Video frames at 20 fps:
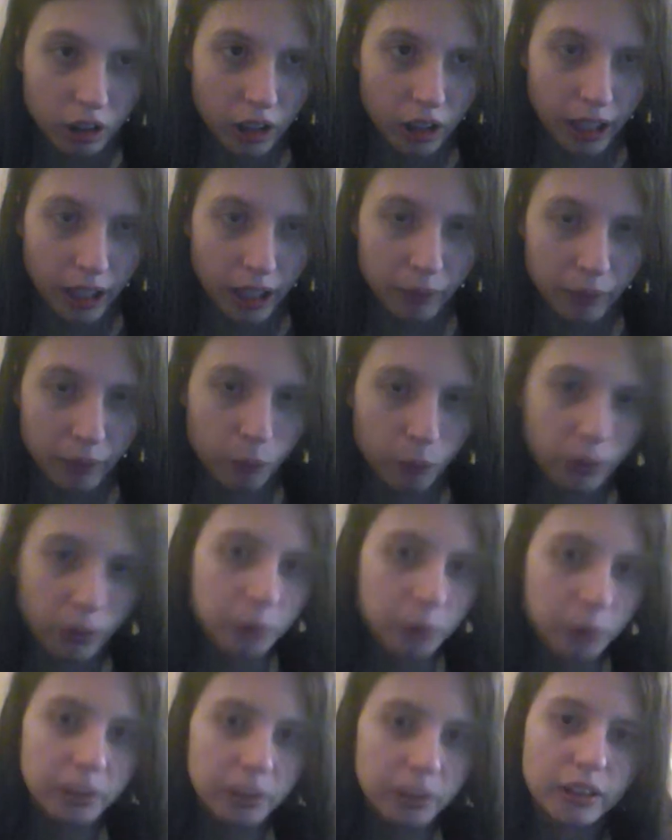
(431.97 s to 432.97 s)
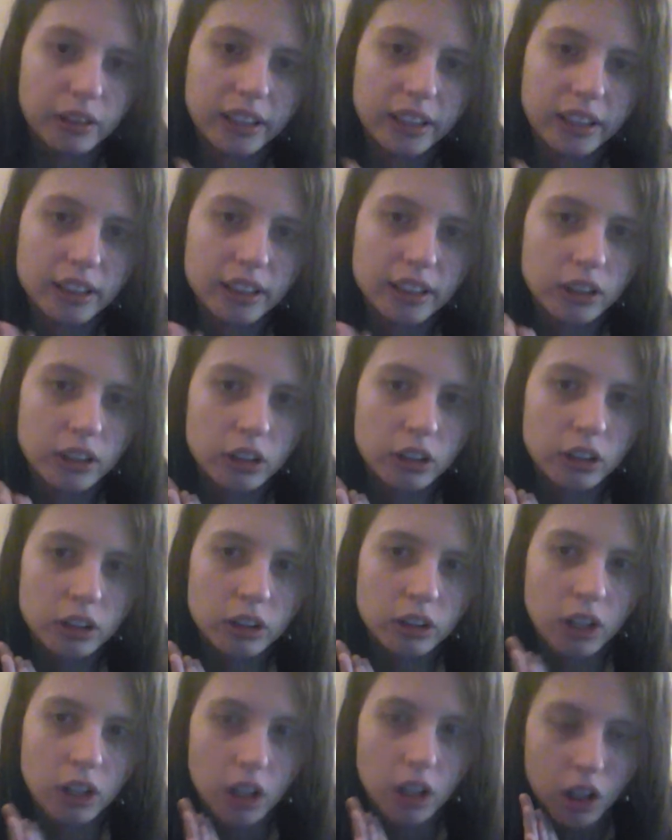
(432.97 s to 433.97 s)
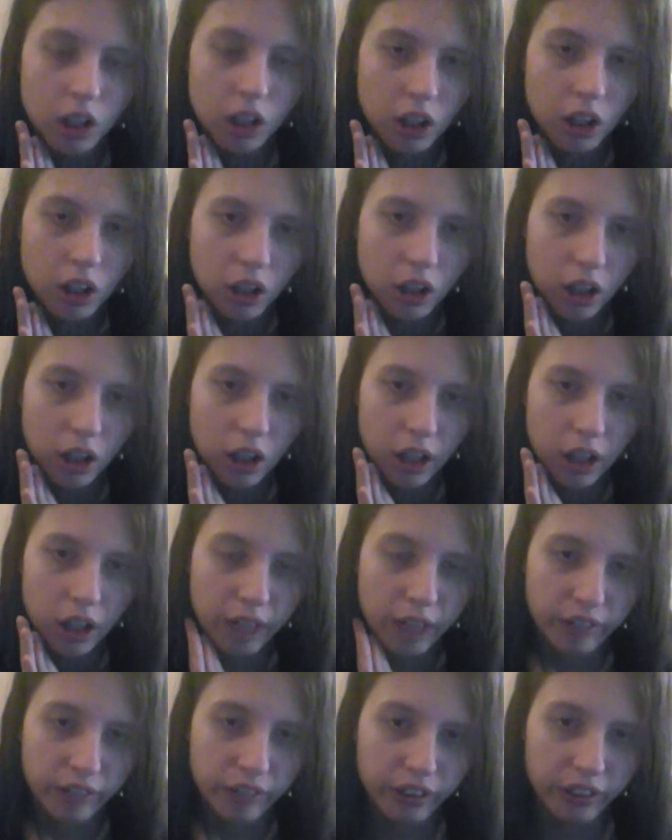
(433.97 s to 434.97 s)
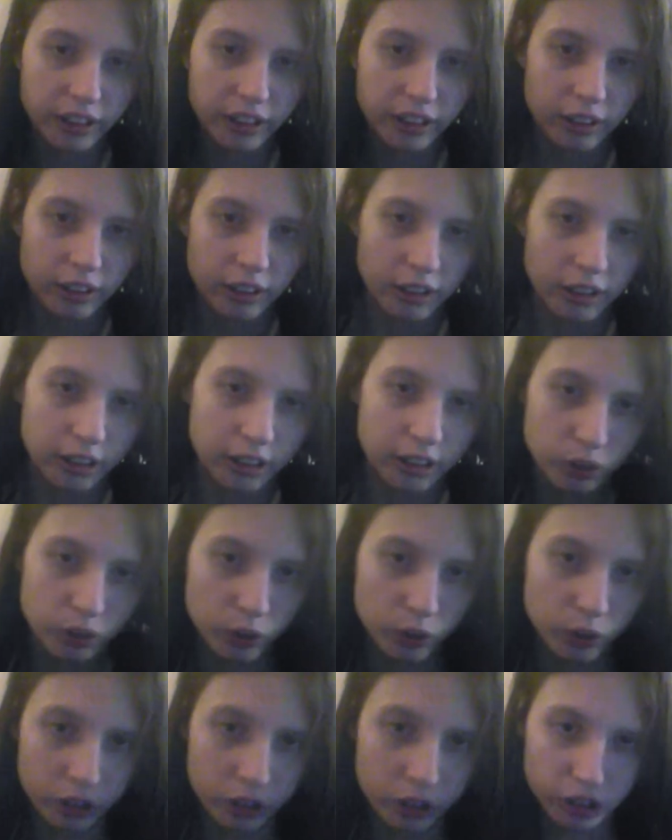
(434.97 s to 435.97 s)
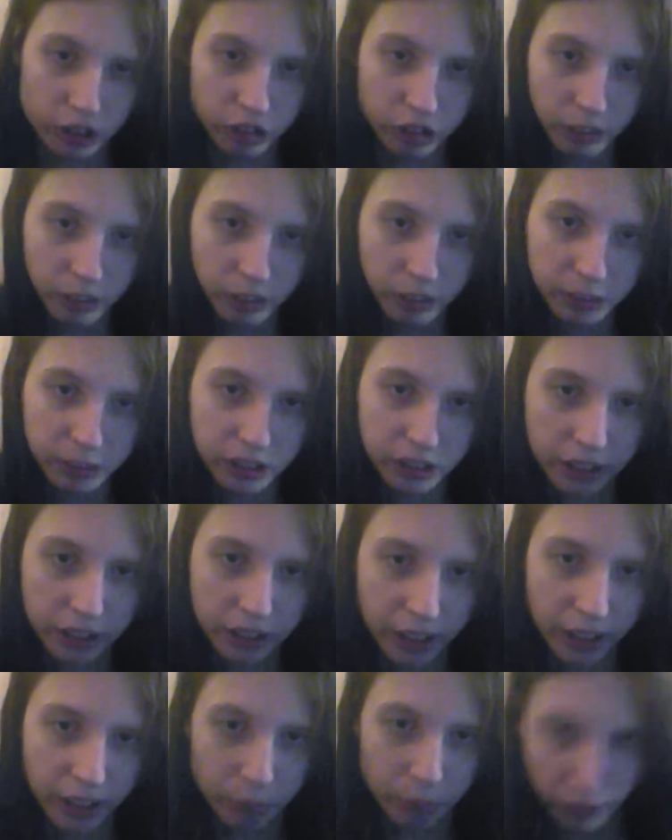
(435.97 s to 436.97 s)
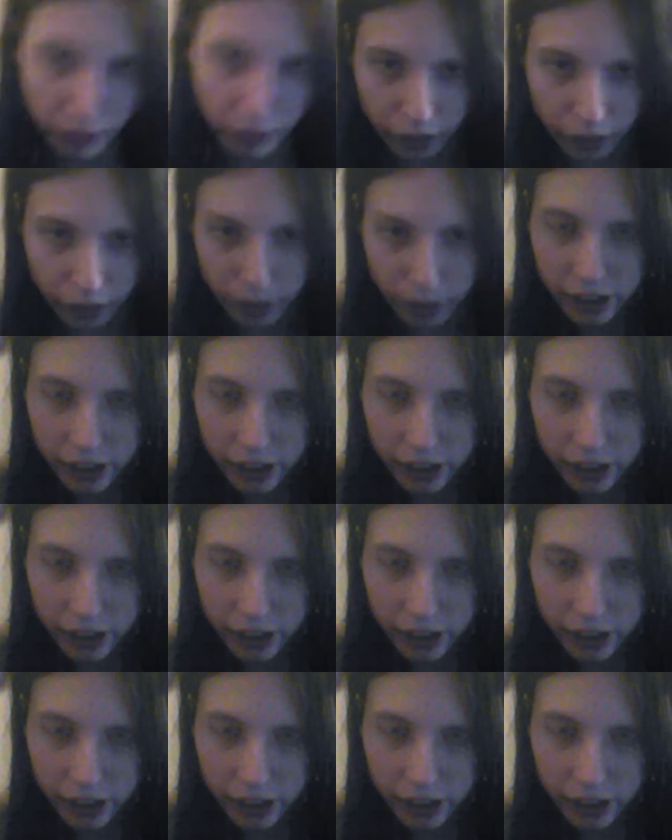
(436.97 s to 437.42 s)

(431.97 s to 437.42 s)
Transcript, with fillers: I will be linking everything into the description down below.